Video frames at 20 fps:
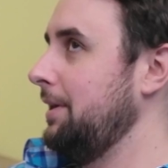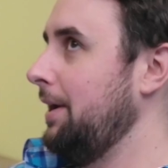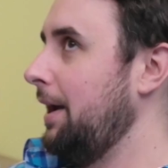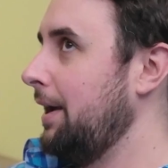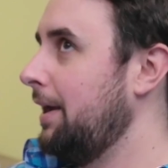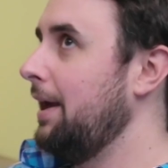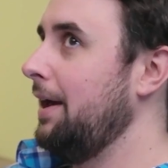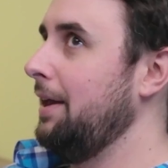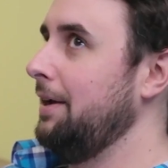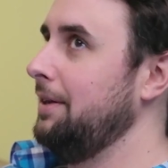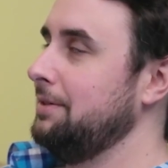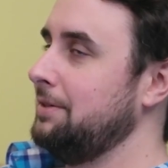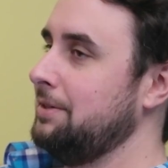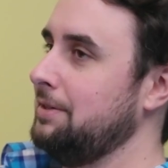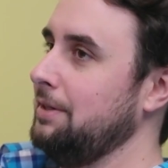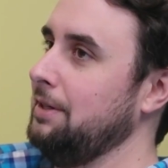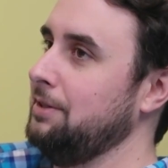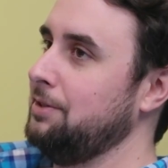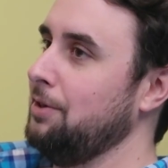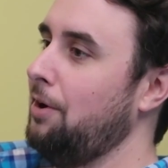Again,
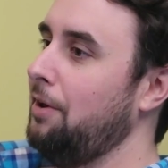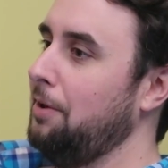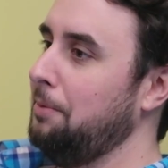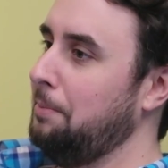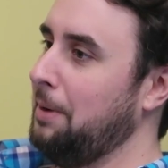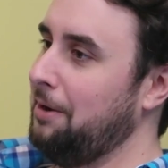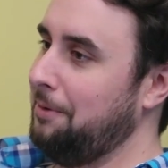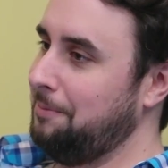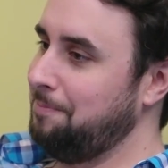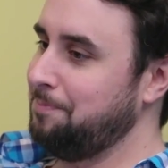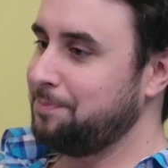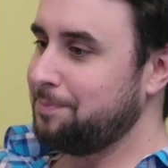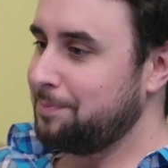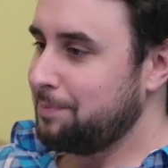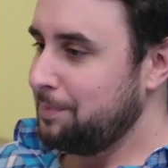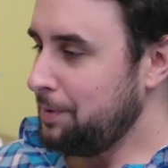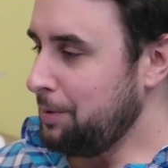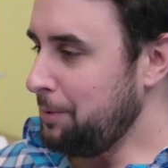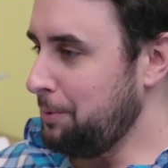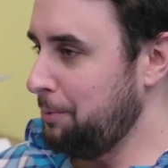it's all about
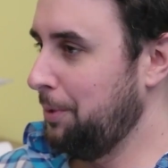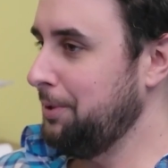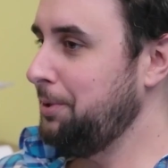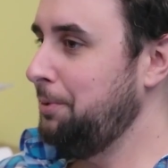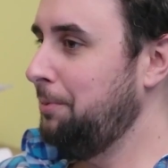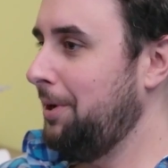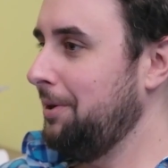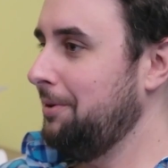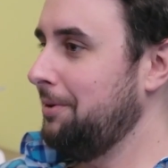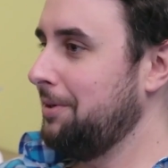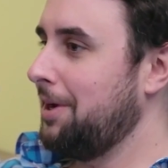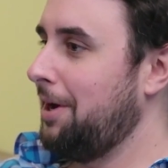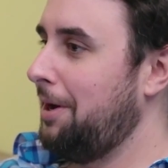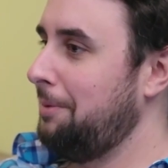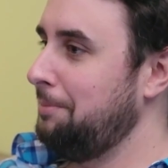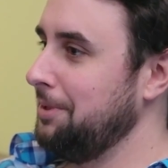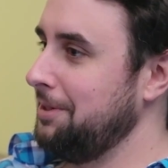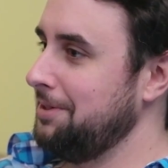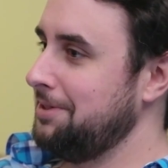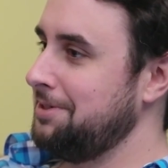what you want to
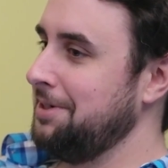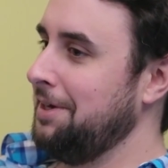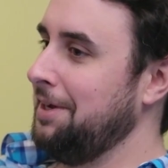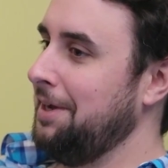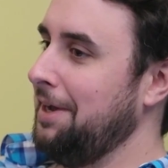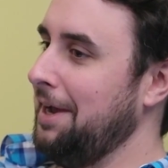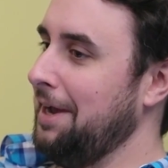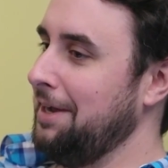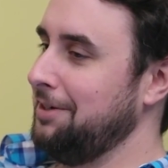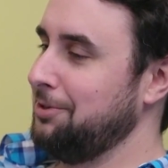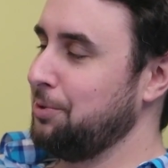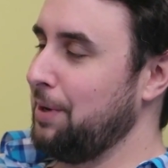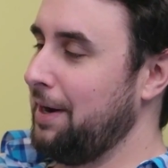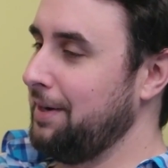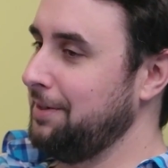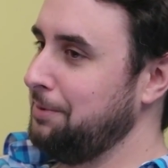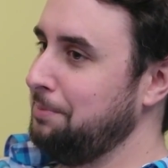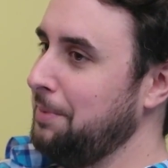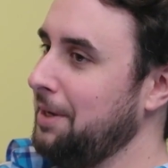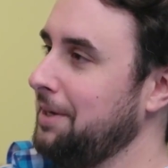accomplish and
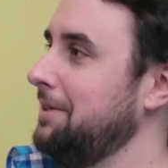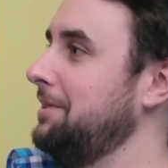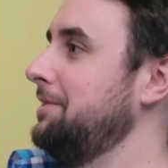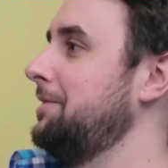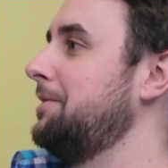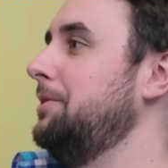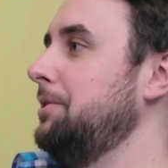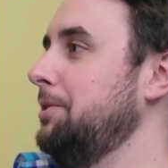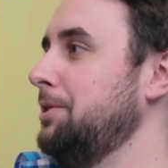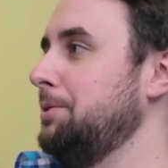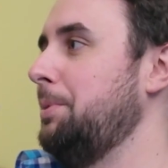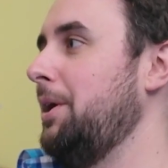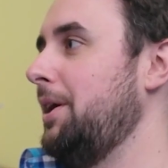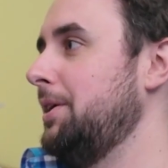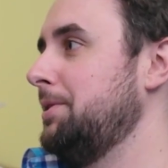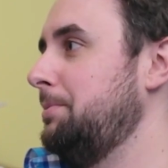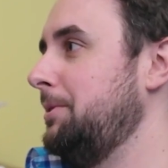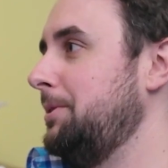trying to make it as clear as possible.